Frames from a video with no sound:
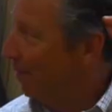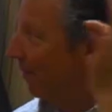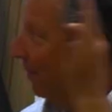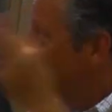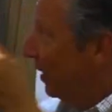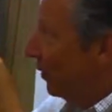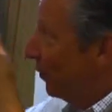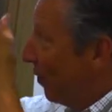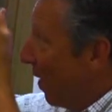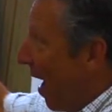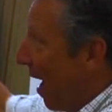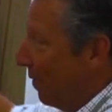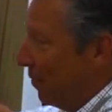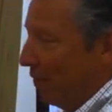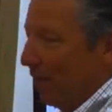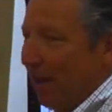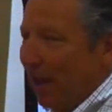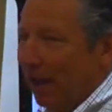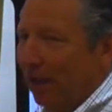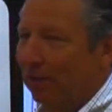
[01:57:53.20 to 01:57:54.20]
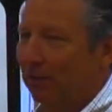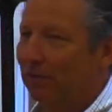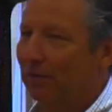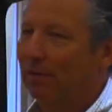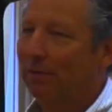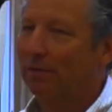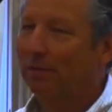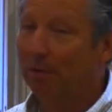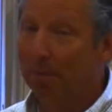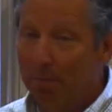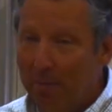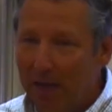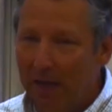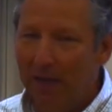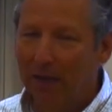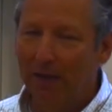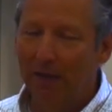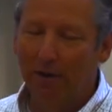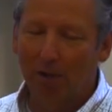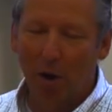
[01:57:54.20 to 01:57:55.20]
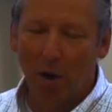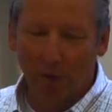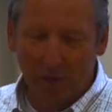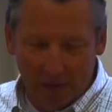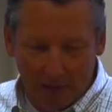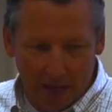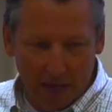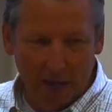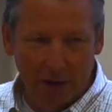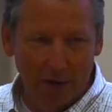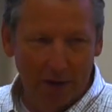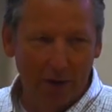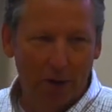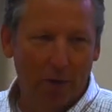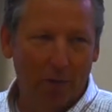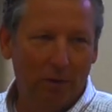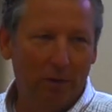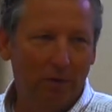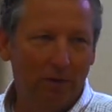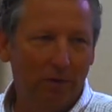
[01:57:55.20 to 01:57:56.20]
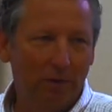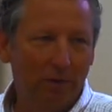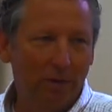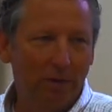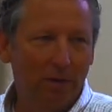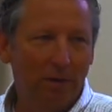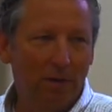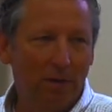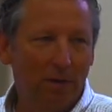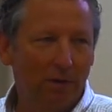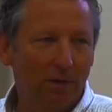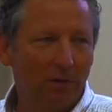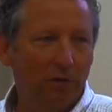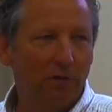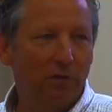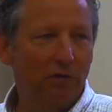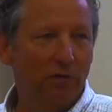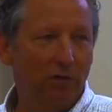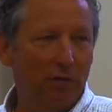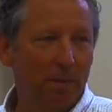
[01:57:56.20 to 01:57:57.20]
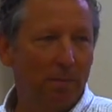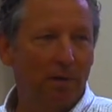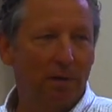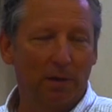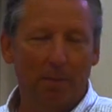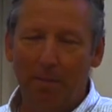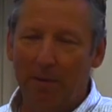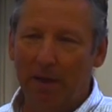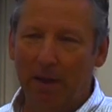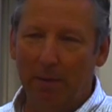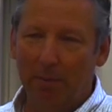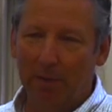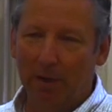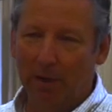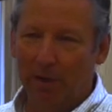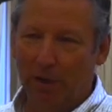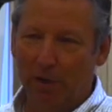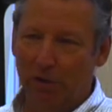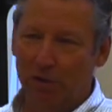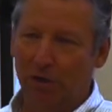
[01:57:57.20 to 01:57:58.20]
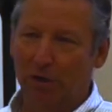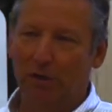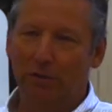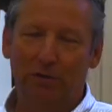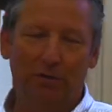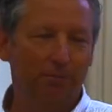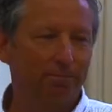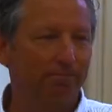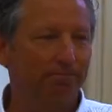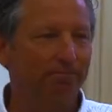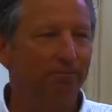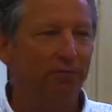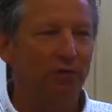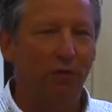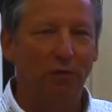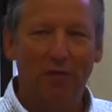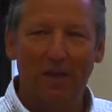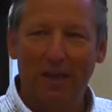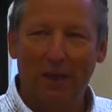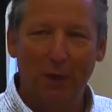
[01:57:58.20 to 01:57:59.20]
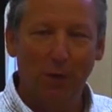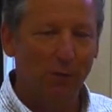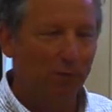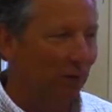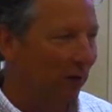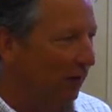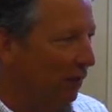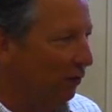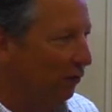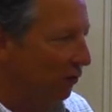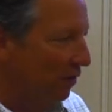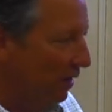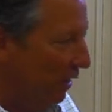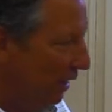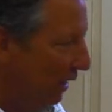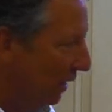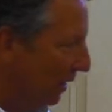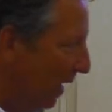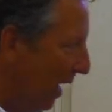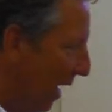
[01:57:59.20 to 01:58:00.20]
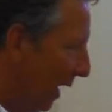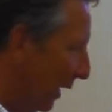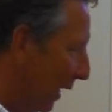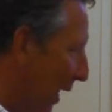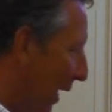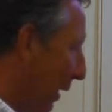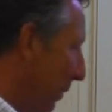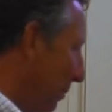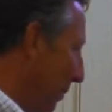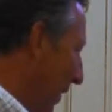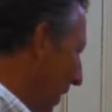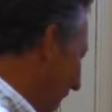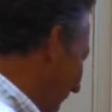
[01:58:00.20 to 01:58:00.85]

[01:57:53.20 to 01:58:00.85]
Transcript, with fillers: These five things, to me, are the antidote to systemic abandonment in the church. So thank you for listening and letting me